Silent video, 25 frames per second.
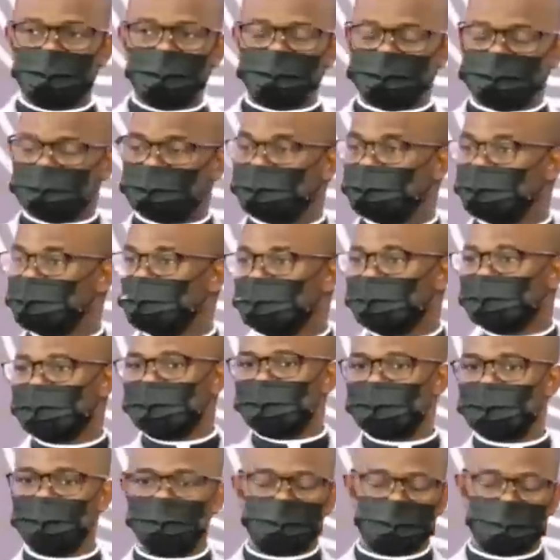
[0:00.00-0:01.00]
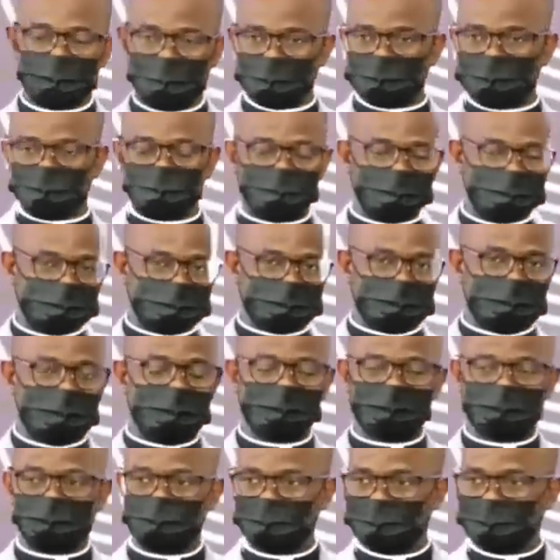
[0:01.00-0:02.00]
person was not to
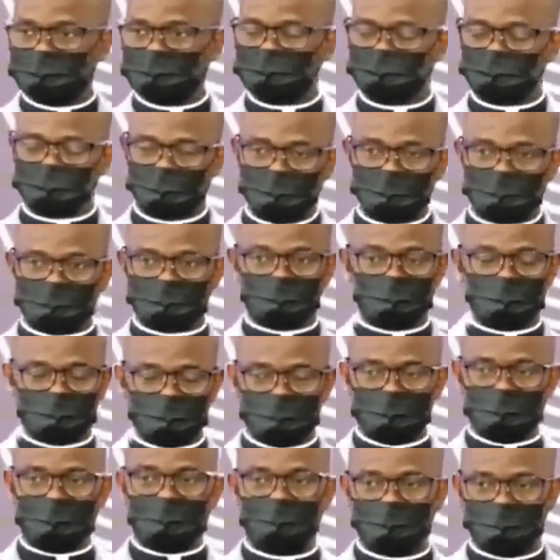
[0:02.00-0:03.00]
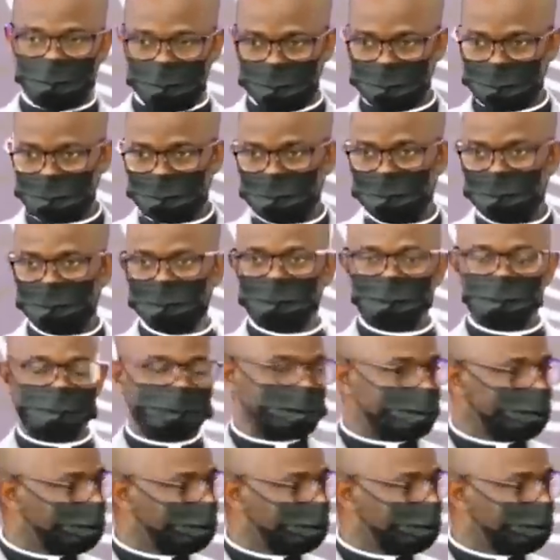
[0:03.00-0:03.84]
discuss what is written with the other. So they